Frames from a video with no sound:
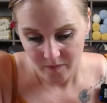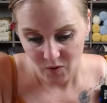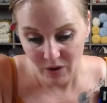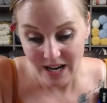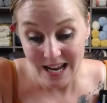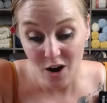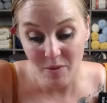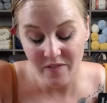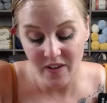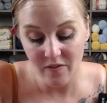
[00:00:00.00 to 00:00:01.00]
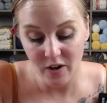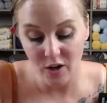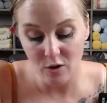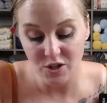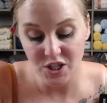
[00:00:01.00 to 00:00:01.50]
Right now, my favorite
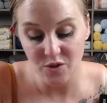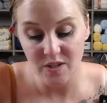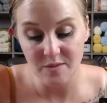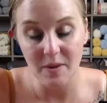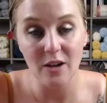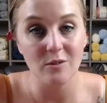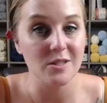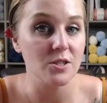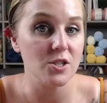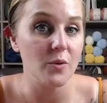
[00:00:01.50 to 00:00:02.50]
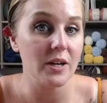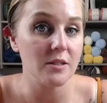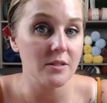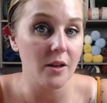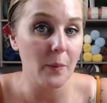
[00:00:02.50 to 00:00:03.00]
go-to is Michael's and
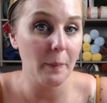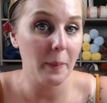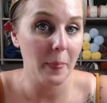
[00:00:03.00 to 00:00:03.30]
Joann's, though.